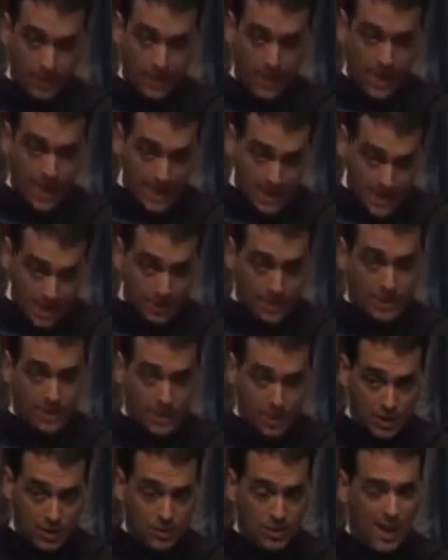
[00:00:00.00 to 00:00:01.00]
I
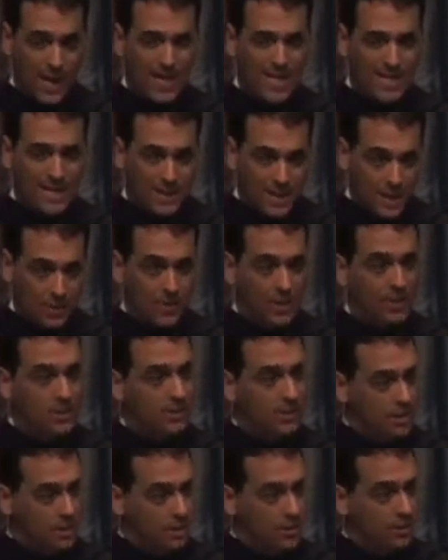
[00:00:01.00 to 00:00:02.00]
guarantee
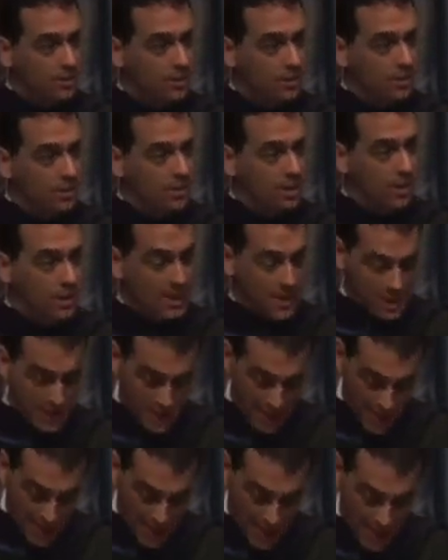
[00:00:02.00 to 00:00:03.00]
you that
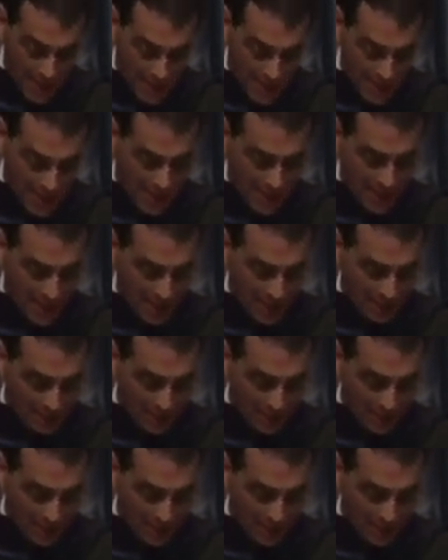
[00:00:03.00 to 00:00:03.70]
99 out of